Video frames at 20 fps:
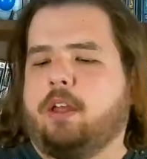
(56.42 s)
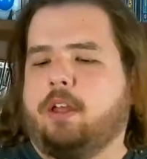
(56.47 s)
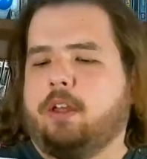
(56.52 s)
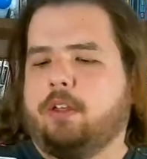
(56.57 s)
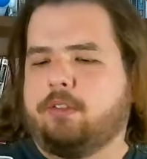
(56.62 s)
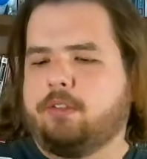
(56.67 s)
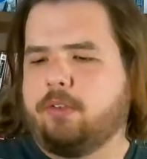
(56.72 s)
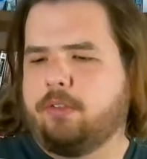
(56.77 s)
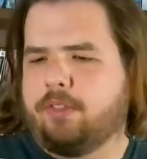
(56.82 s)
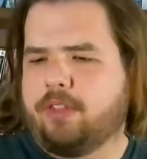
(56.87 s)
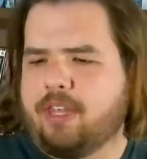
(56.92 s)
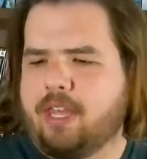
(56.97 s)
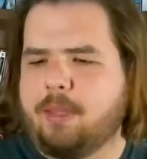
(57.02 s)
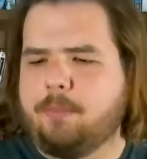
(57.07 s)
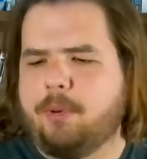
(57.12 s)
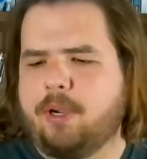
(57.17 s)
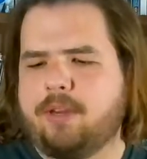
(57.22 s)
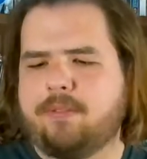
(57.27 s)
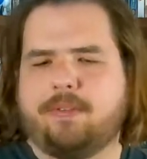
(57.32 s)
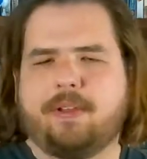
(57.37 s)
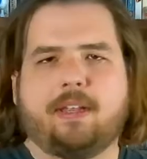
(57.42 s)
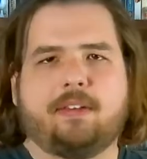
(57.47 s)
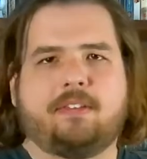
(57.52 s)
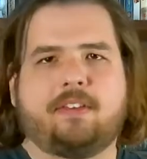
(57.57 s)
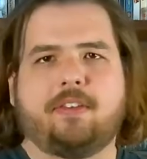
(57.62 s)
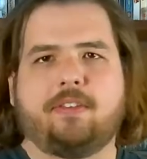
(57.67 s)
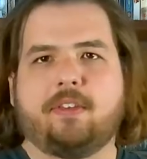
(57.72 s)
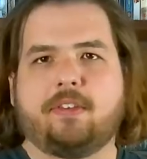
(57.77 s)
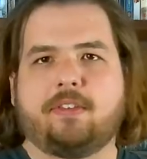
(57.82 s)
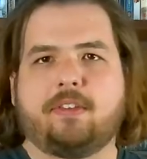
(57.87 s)
So the Game Boy Advance
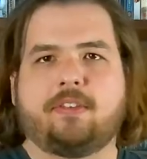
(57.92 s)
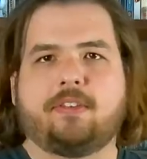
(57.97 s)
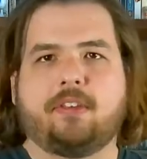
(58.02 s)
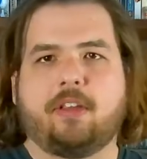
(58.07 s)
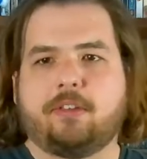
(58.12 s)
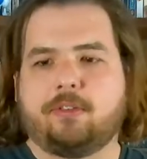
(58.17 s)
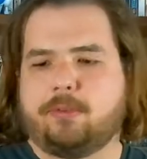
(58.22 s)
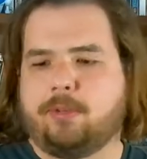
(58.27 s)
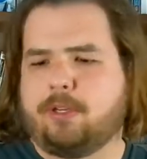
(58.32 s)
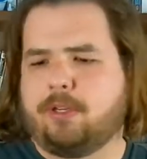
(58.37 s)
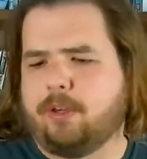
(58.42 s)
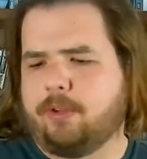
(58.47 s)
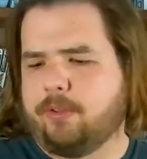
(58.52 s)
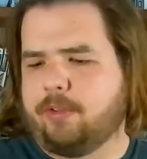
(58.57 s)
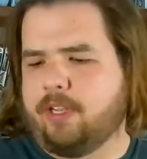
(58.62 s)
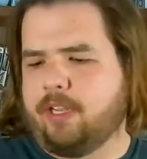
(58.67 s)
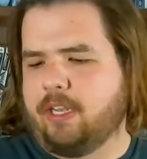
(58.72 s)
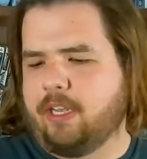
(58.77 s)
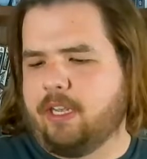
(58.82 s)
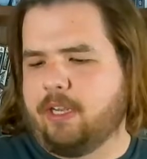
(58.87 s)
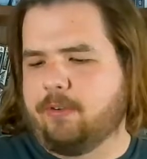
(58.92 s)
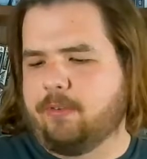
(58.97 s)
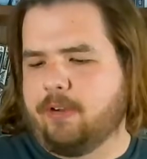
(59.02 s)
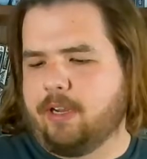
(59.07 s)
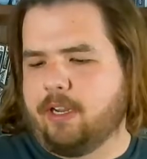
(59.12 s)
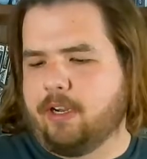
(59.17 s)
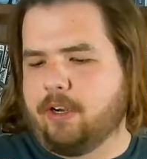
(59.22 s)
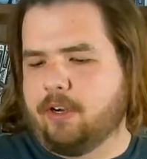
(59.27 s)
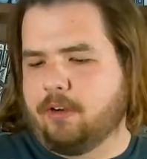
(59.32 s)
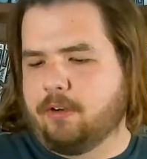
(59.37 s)
had this accessory called the
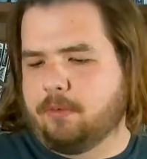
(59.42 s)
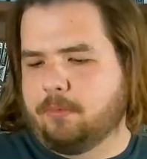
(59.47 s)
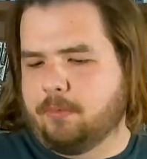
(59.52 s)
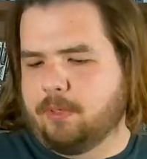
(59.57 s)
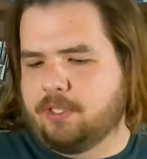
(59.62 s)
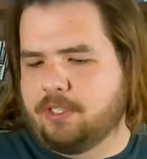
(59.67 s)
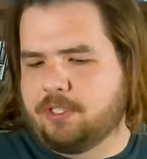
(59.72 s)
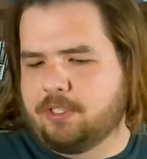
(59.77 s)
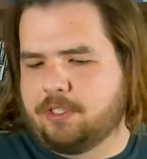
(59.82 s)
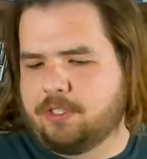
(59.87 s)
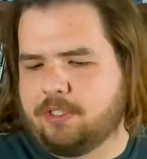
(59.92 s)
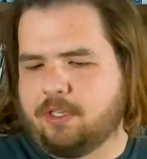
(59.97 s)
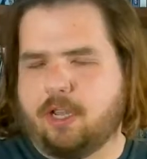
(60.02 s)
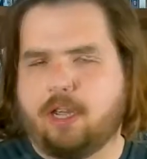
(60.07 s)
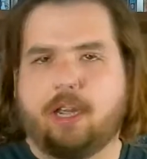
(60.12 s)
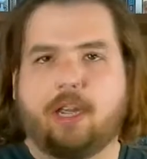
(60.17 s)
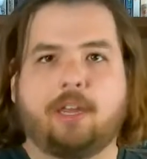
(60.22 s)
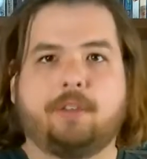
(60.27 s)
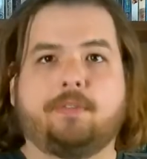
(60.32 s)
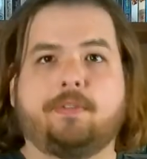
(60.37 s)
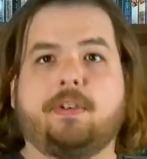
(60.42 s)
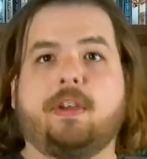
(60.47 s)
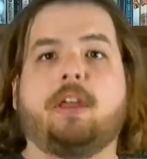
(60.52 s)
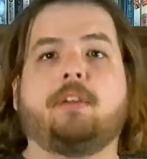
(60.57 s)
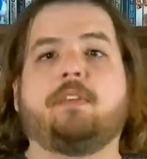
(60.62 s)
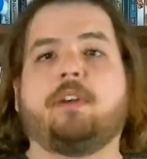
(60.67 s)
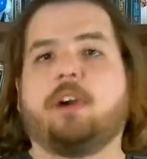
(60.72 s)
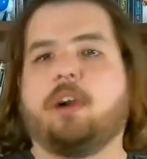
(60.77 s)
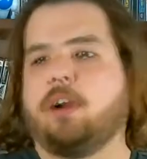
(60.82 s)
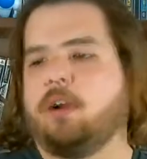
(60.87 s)
Ereader, which I've
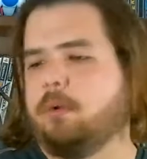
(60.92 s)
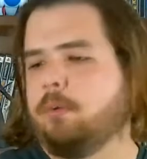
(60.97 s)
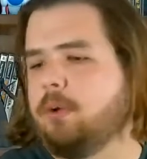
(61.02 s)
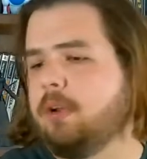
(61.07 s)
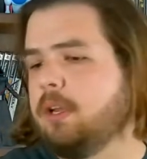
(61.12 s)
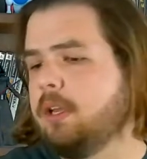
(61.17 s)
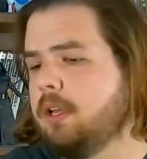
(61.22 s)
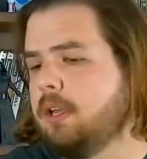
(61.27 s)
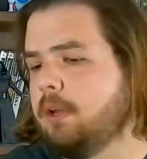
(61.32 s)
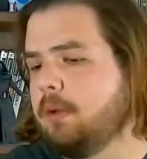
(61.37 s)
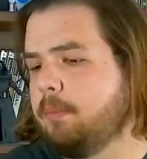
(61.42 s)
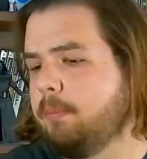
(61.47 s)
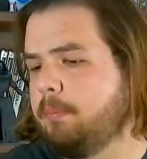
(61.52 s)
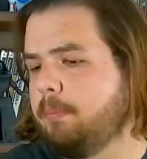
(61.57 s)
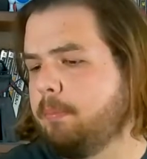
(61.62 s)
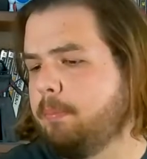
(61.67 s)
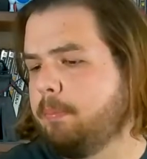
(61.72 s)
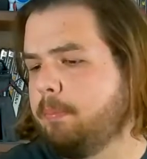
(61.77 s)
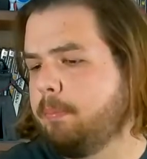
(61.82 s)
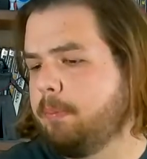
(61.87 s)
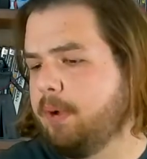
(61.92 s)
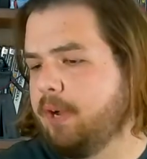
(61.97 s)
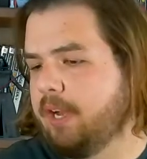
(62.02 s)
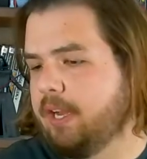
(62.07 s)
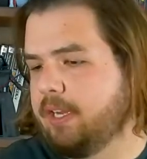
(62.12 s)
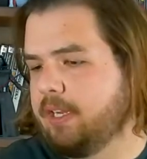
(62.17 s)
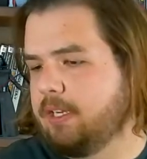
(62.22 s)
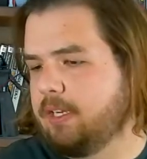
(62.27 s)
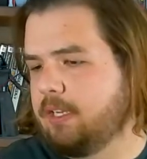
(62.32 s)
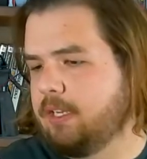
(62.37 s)
never owned.
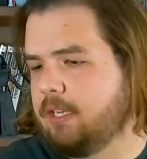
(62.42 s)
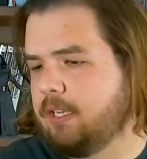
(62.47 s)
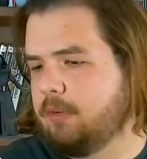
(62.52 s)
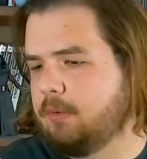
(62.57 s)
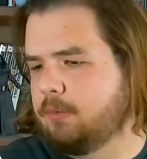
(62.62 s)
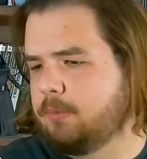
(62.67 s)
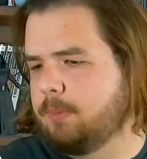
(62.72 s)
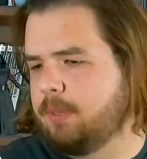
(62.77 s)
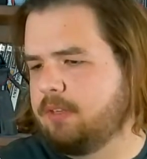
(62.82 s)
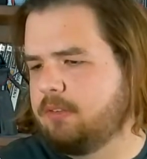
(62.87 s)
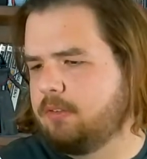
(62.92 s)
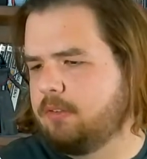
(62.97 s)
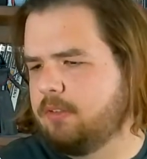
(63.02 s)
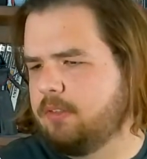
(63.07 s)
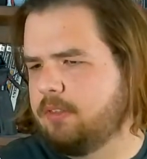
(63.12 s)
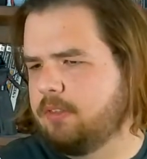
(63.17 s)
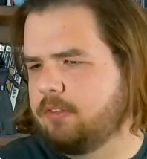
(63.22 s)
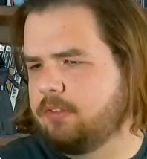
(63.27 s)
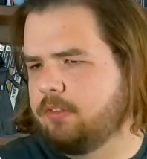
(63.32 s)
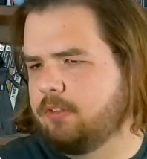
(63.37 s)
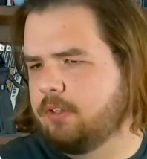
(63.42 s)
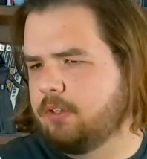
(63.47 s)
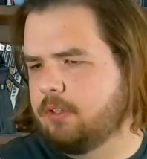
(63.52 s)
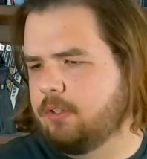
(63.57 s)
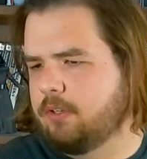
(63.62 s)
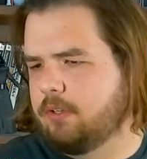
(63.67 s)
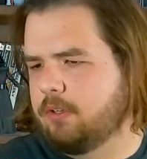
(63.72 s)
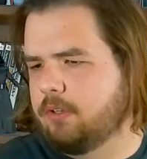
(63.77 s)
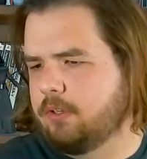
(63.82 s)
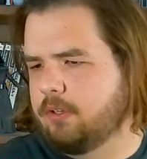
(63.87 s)
But it was basically this
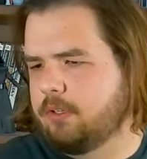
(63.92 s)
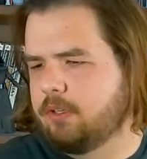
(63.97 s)
little